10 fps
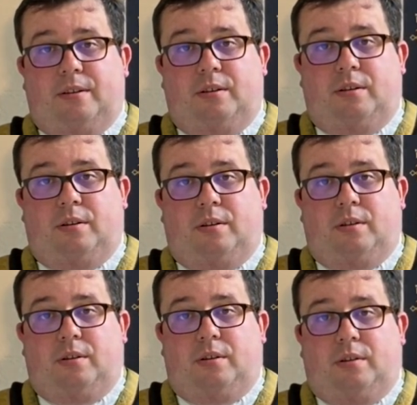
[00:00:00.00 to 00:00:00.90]

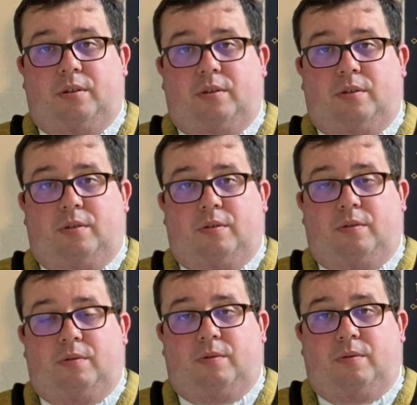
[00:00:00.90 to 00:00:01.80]

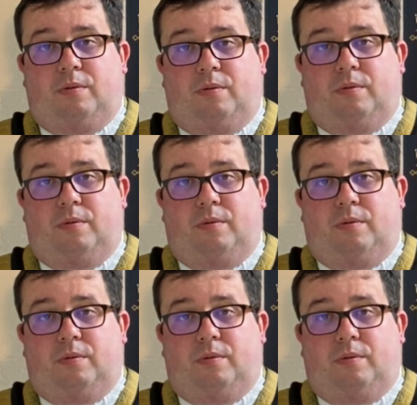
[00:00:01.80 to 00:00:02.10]
(silence)